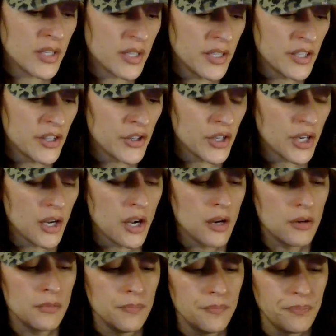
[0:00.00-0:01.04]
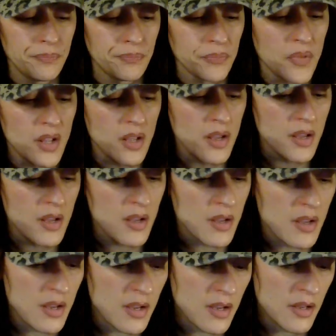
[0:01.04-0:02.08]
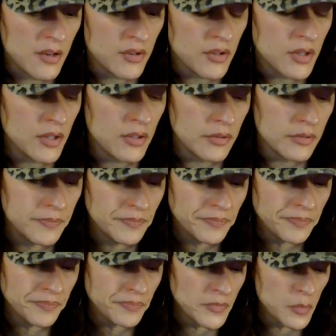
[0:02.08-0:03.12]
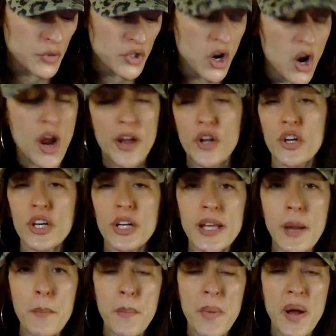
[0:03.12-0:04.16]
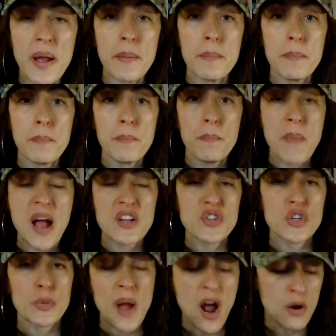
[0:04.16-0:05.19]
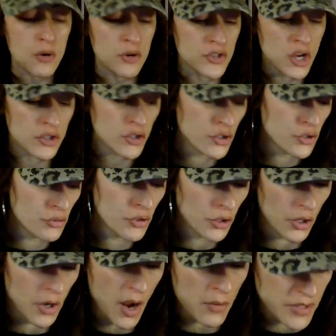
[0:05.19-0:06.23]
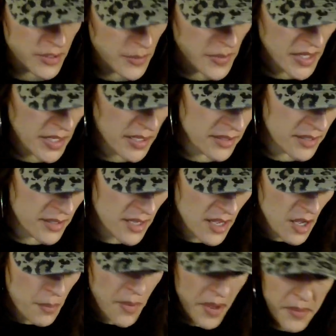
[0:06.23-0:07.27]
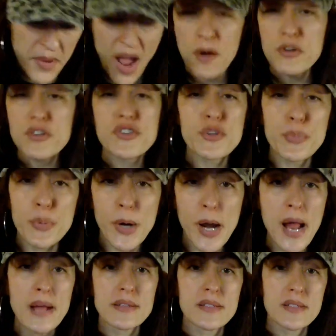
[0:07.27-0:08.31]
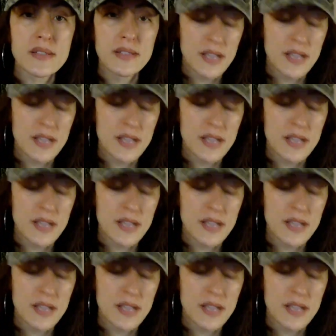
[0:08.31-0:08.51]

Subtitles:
a year ago. I don't know. I'm sorry I couldn't get my magic powers on sooner. Maybe I was suppressed.